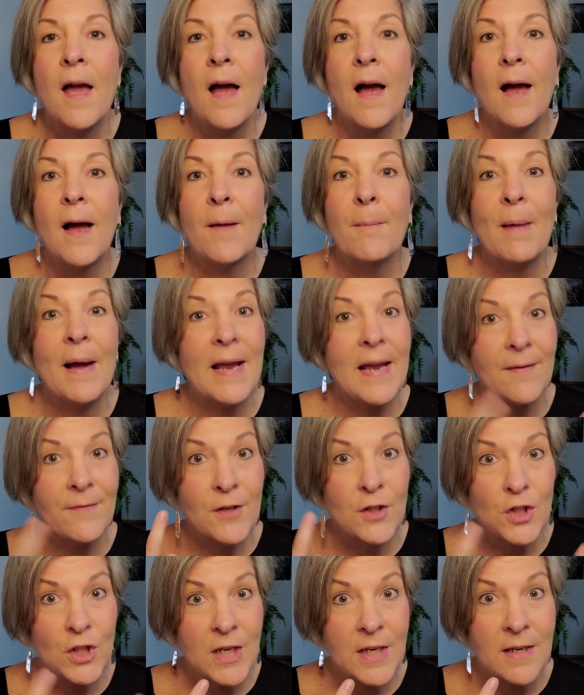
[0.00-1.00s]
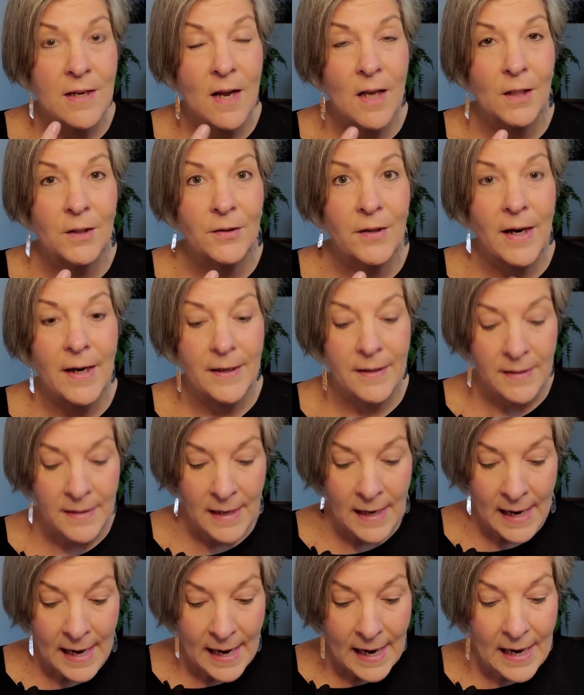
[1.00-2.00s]
I have the cheek color on.
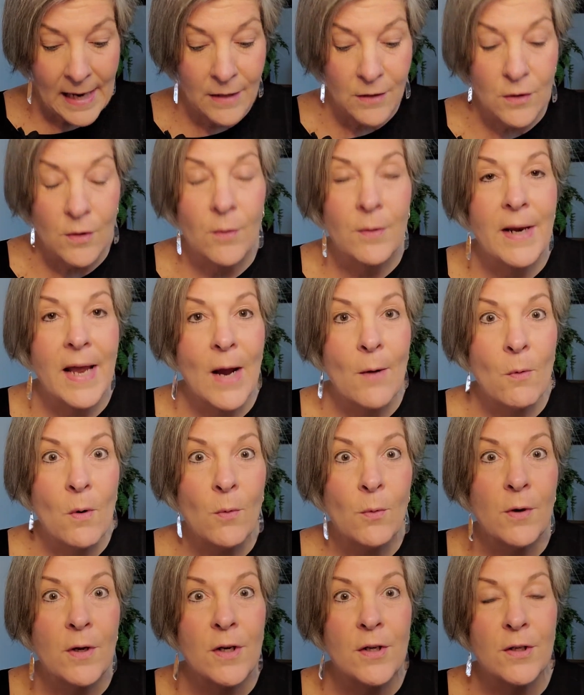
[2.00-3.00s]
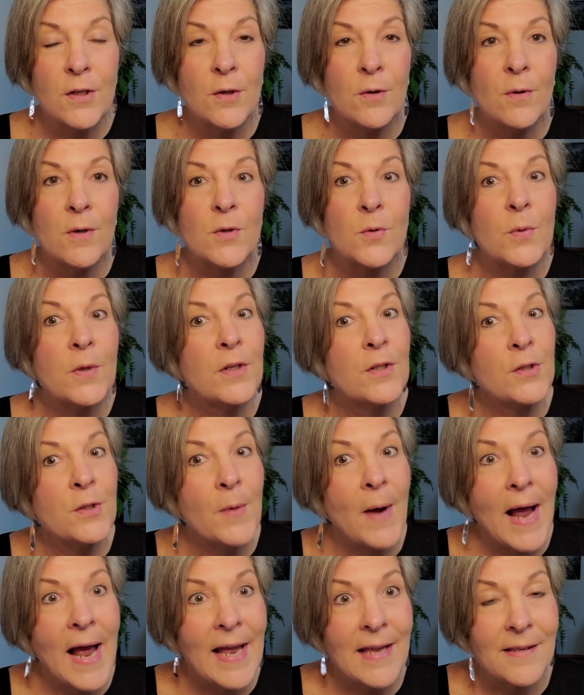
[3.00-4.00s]
And so now what we're going to do is we're going to do
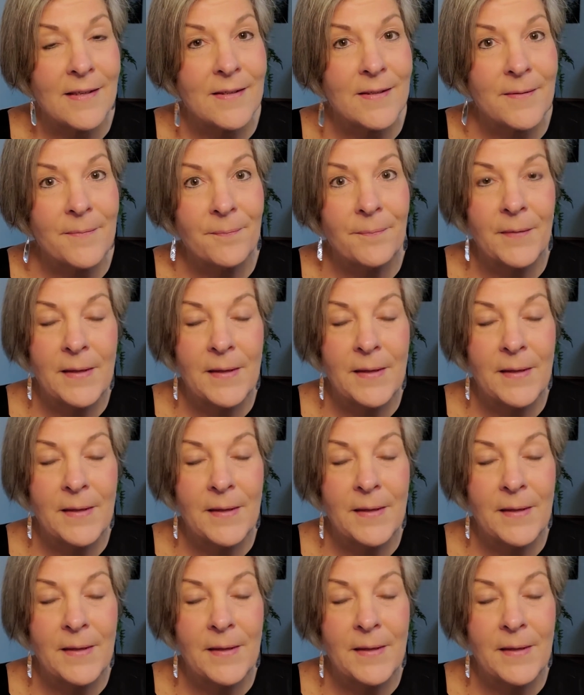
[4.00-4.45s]
eyes.